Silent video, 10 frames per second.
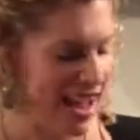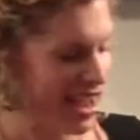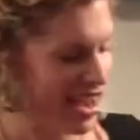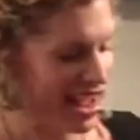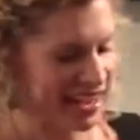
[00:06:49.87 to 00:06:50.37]

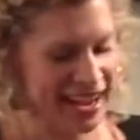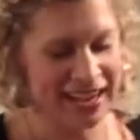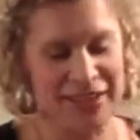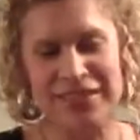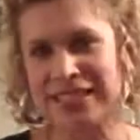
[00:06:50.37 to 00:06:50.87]
And I
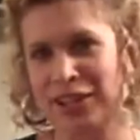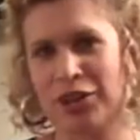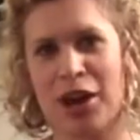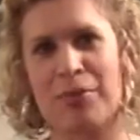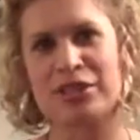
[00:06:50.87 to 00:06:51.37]
can't even tell
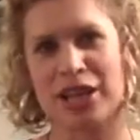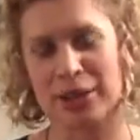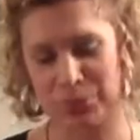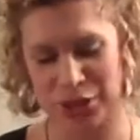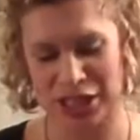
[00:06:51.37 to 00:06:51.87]
you how much I
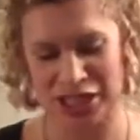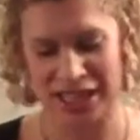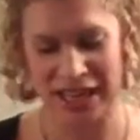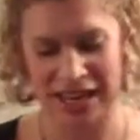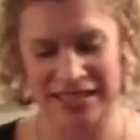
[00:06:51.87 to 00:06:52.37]

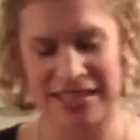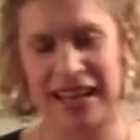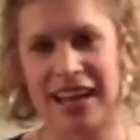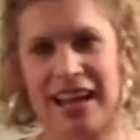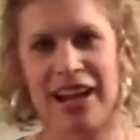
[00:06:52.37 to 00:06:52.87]
appreciate